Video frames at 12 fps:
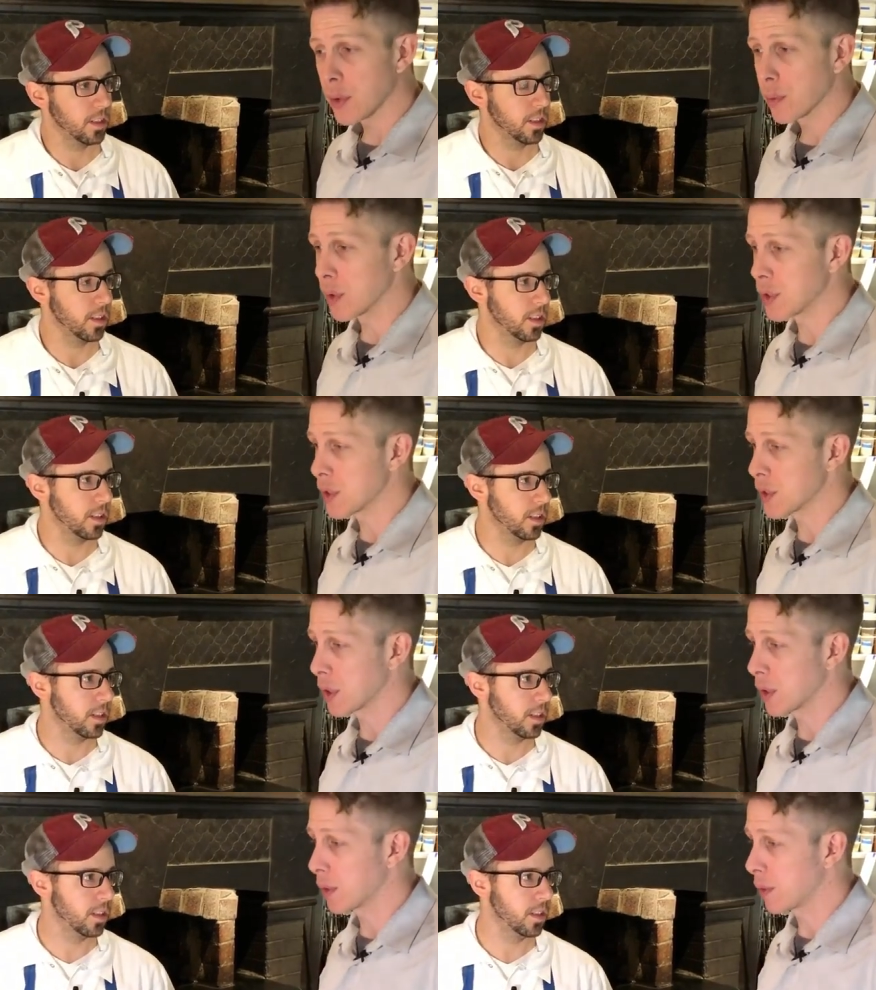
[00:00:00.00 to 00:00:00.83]
Speaker 1: which is
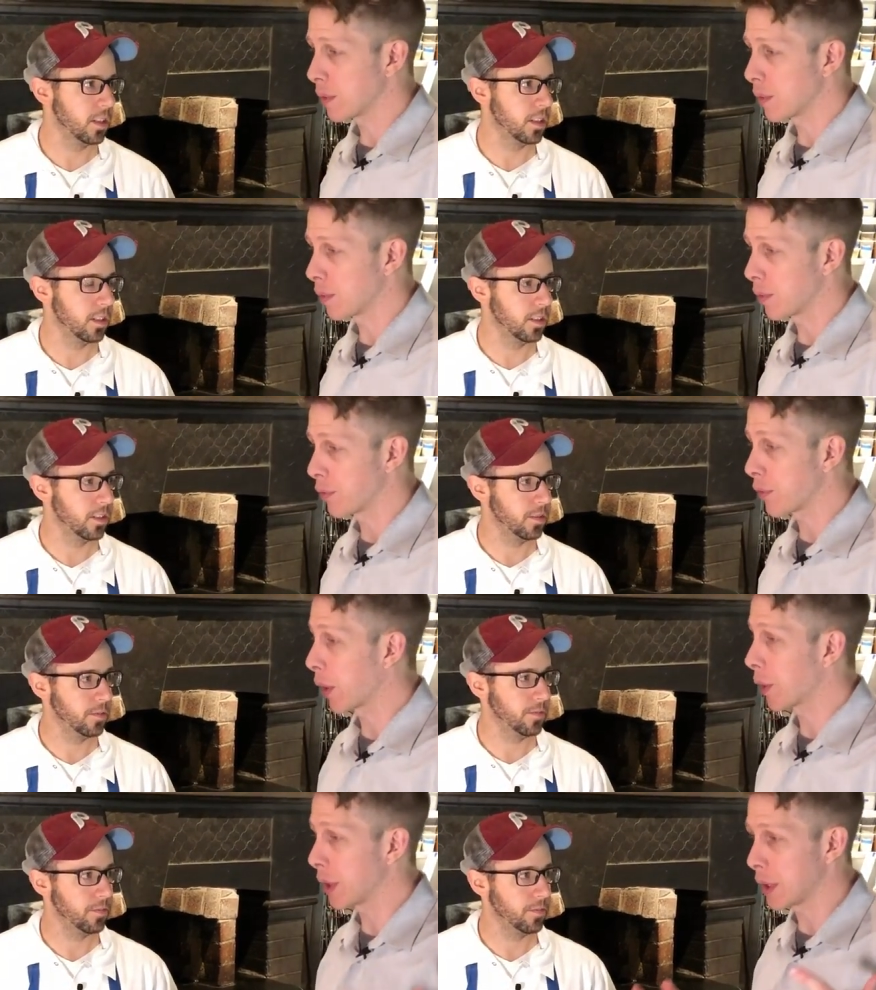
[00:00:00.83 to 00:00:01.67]
a
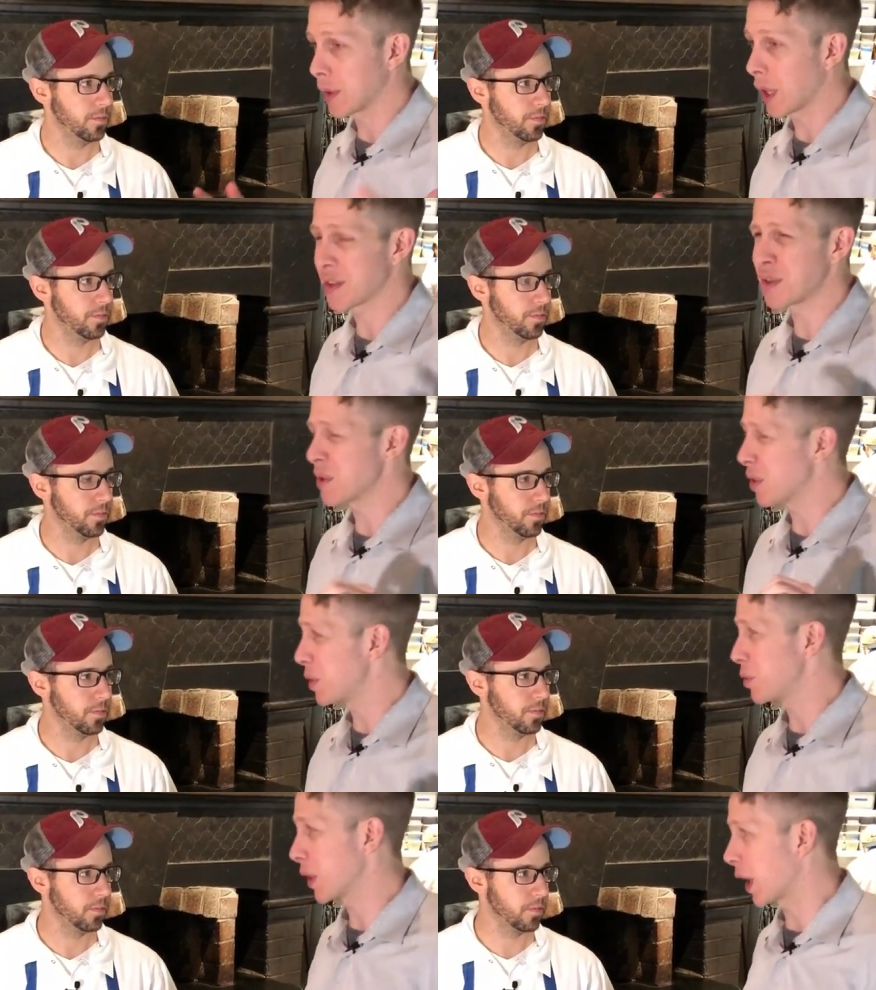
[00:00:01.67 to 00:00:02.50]
very, not too many
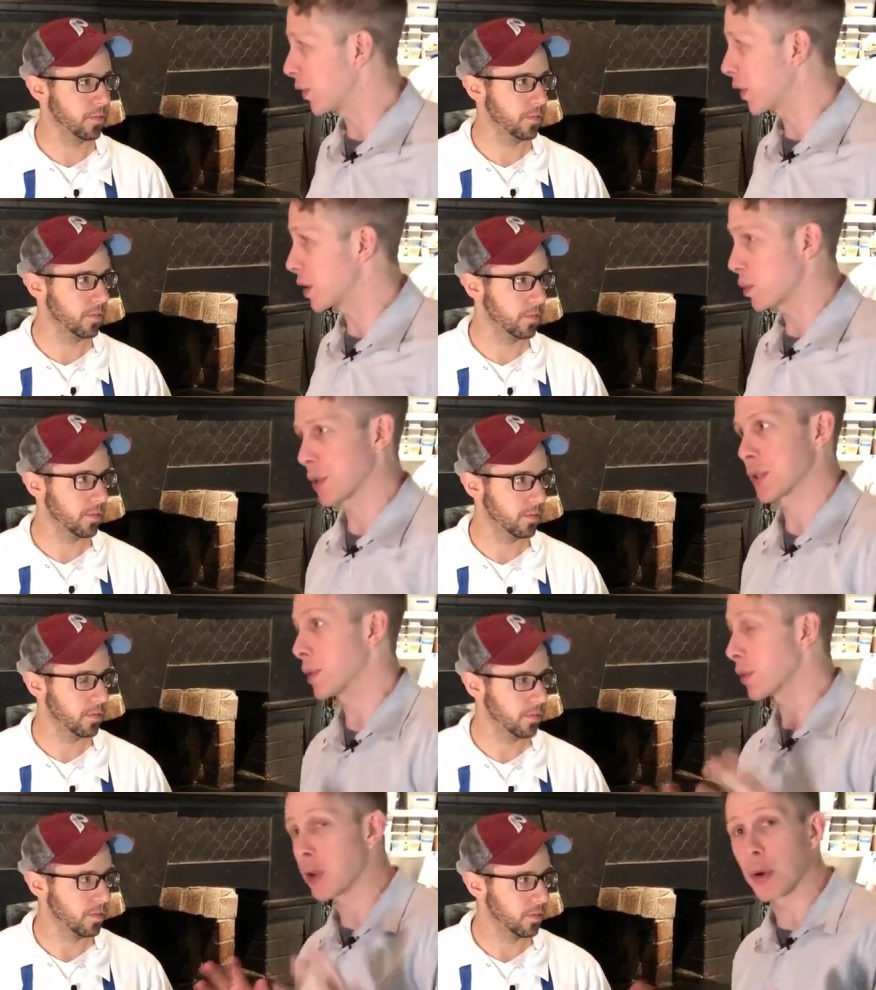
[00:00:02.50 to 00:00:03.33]
people have that, especially
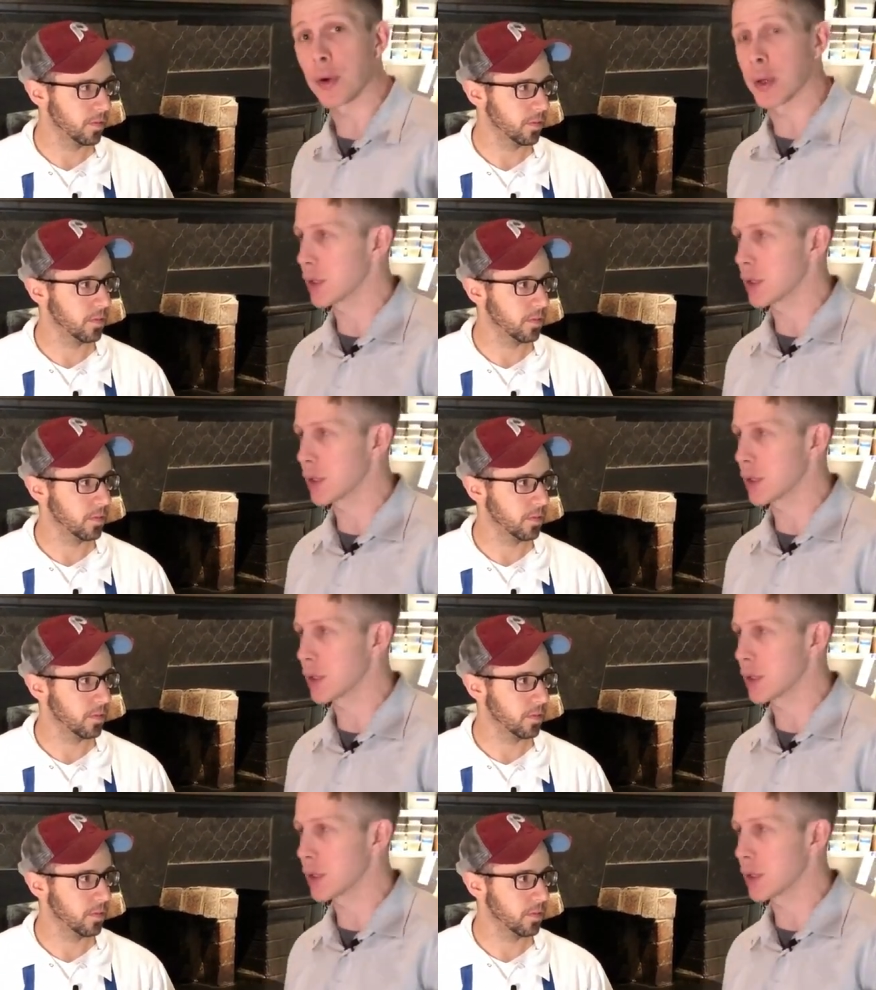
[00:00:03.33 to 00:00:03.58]
with tuna.